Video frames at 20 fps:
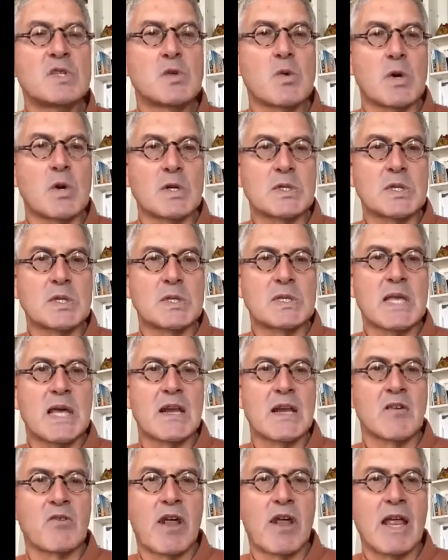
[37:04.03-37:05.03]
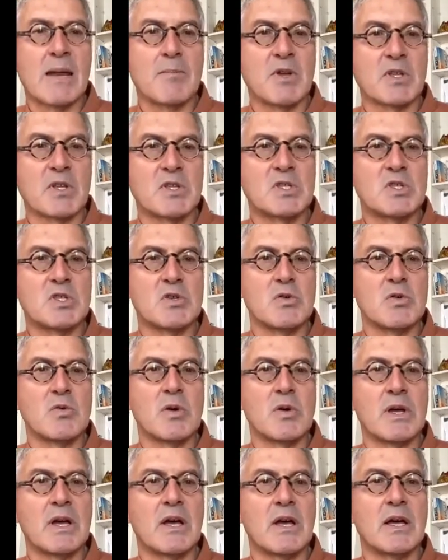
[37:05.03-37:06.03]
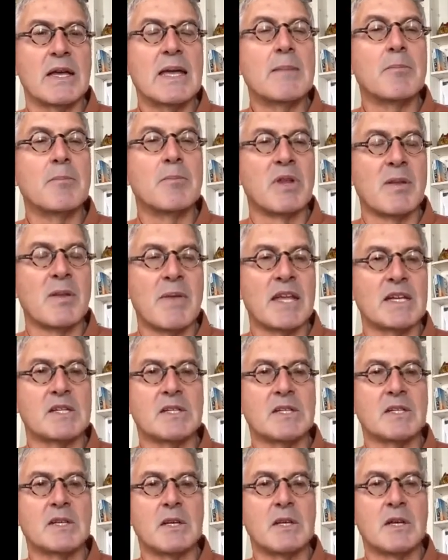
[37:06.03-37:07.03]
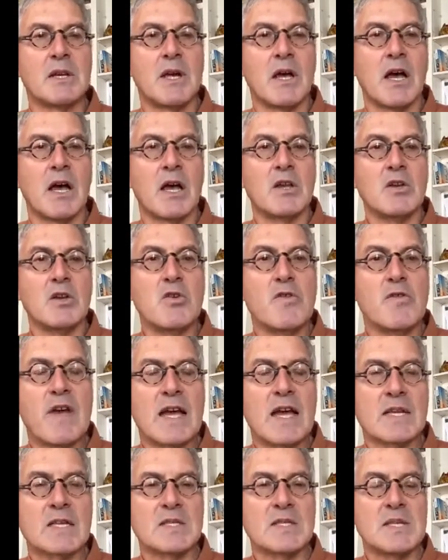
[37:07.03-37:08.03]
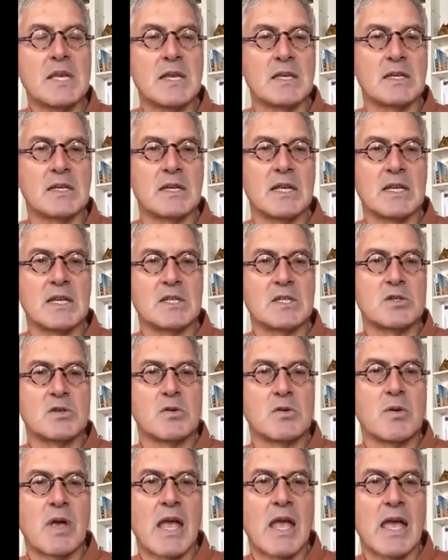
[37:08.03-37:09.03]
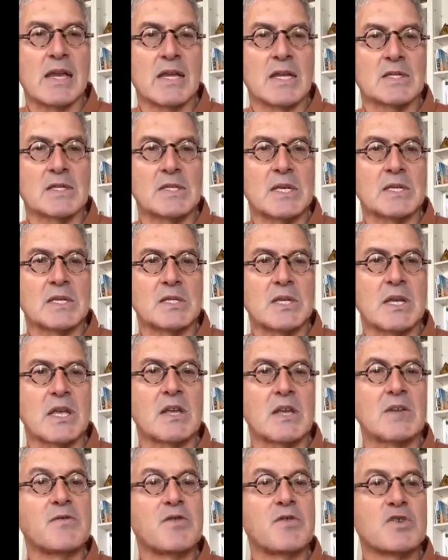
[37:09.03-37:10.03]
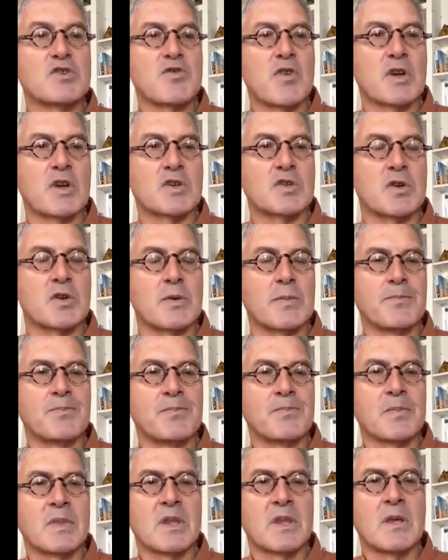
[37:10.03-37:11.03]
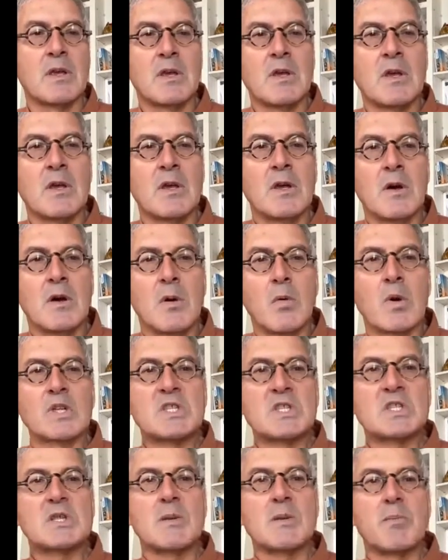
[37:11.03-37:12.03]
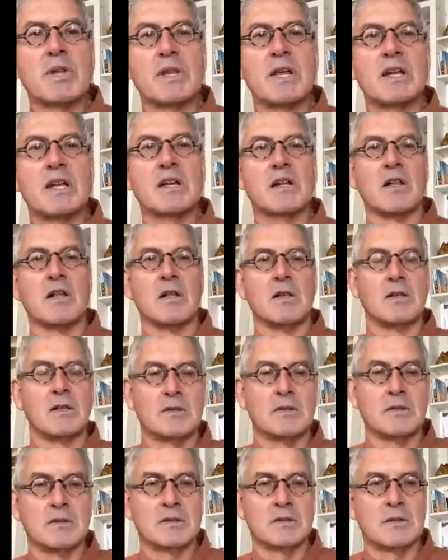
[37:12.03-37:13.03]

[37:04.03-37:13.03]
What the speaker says: resources that are able to implement a new vaccine into an existing infrastructure. What's the political